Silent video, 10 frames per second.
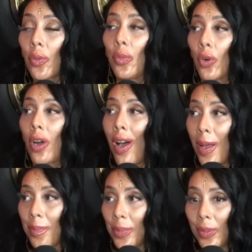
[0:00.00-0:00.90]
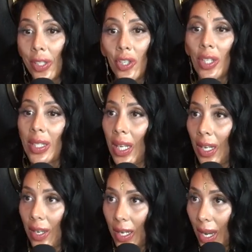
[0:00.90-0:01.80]
they're more opt to just
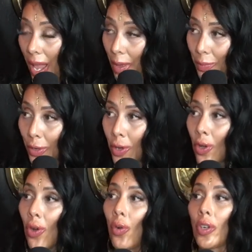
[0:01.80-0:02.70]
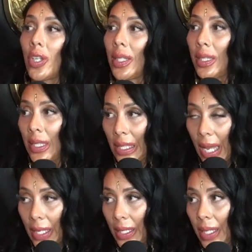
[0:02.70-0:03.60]
get on an app or just
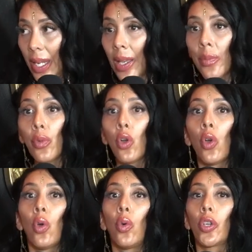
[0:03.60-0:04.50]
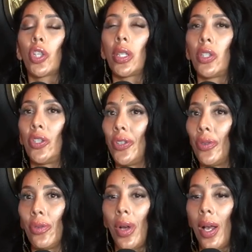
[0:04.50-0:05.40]
slide a DM or just
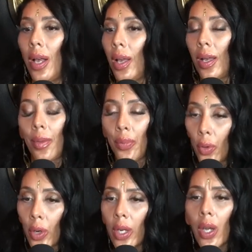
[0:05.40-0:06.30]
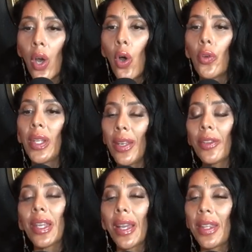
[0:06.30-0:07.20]
do uh, uh, uh, porn.
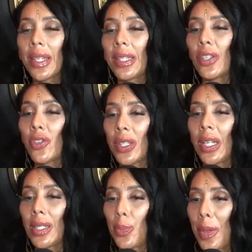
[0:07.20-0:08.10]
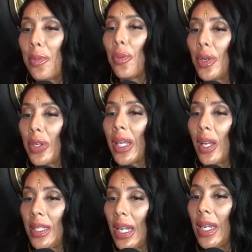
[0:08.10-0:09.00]
The other thing I think is interesting is people will
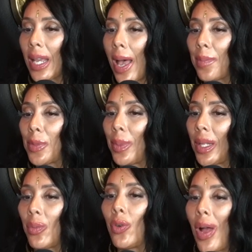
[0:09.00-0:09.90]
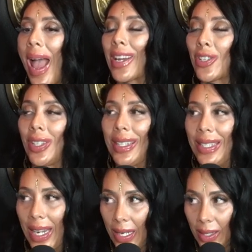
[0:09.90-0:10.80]
get on dating apps, but they won't
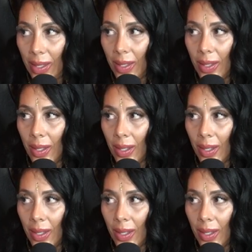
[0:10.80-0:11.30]
actually date.